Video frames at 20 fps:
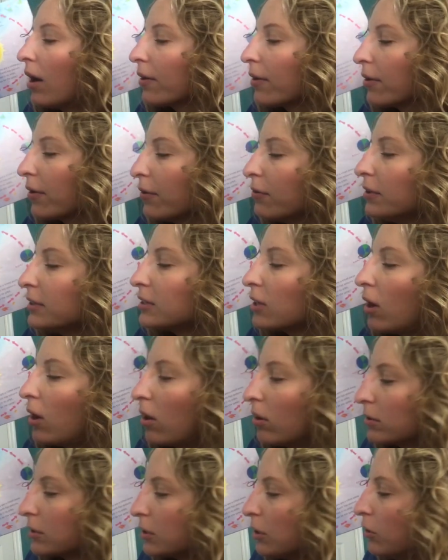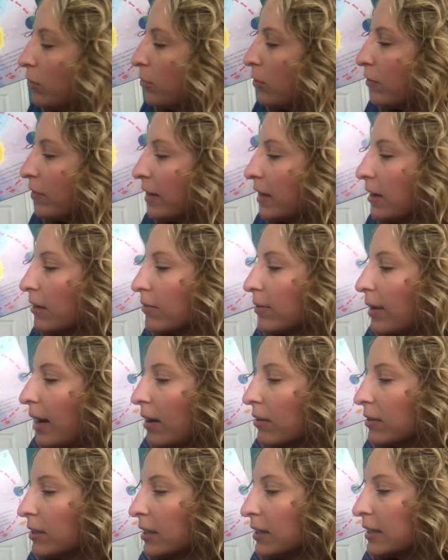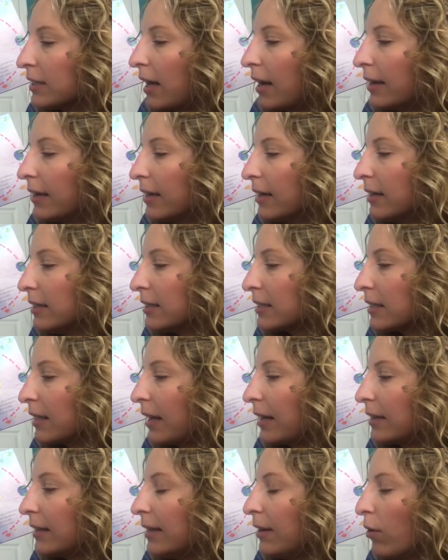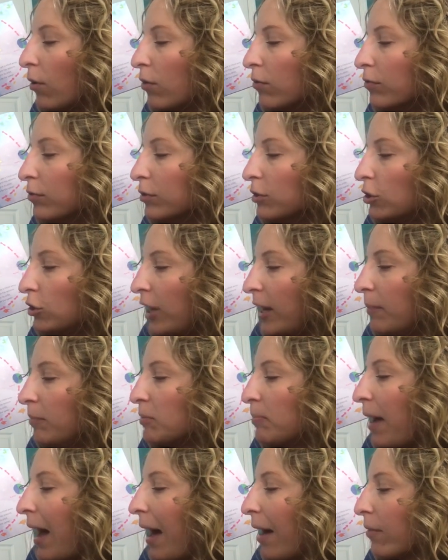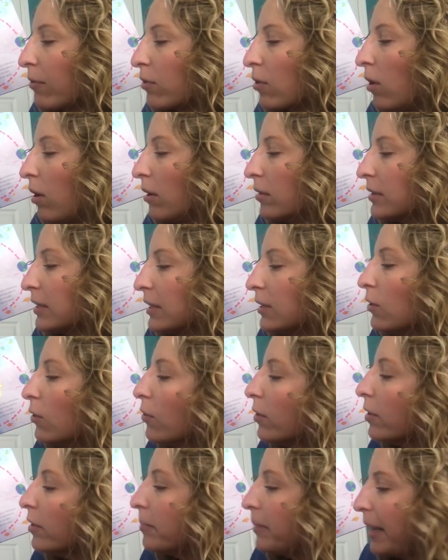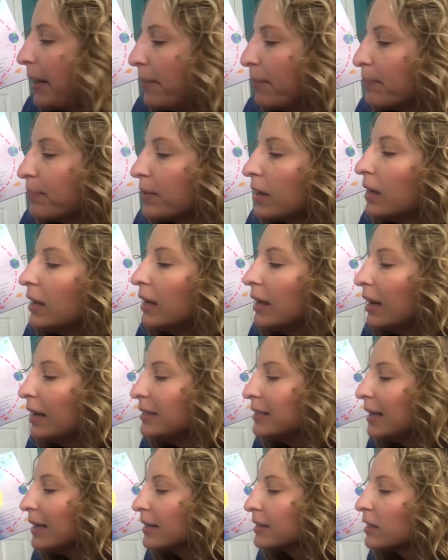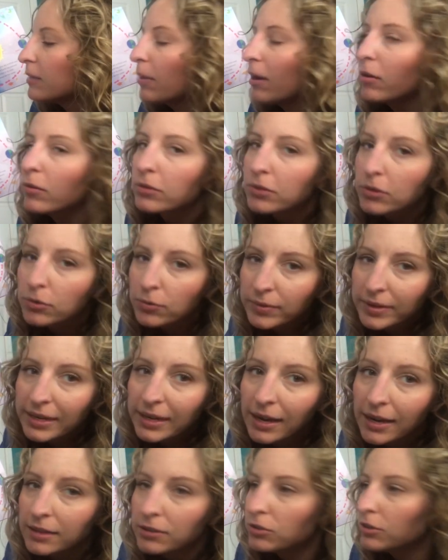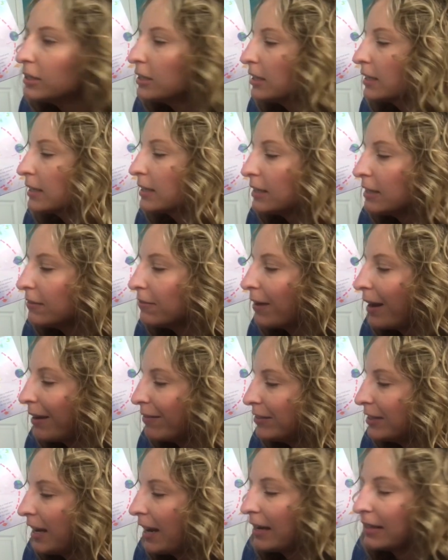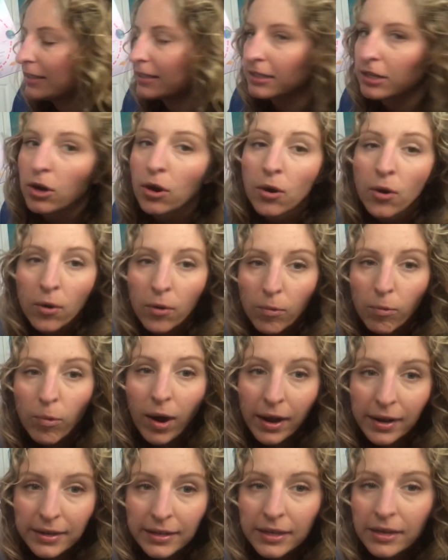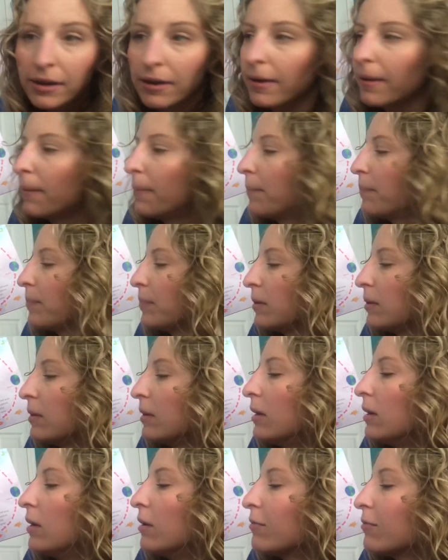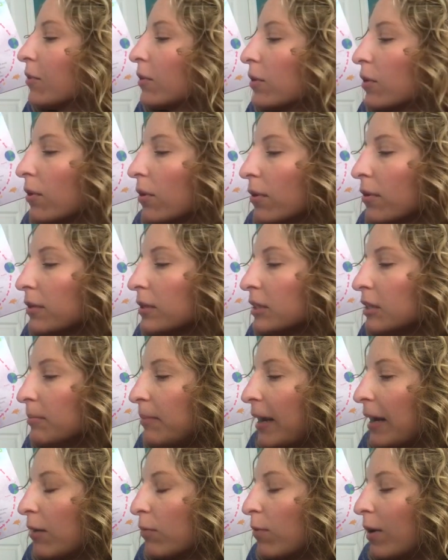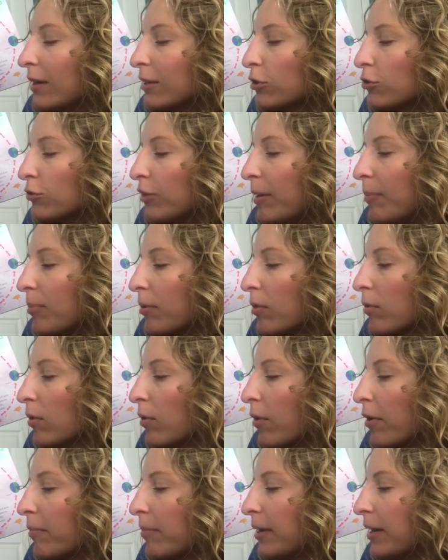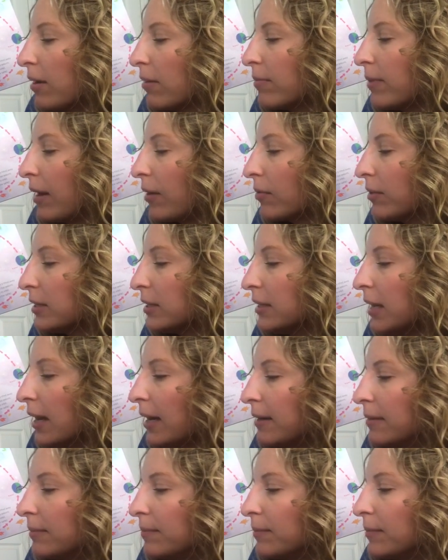our Earth is also moving around the sun in a slightly oval-shaped path called an orbit. It takes about 365 days, 1 year, for the Earth to make one trip or orbit around the sun.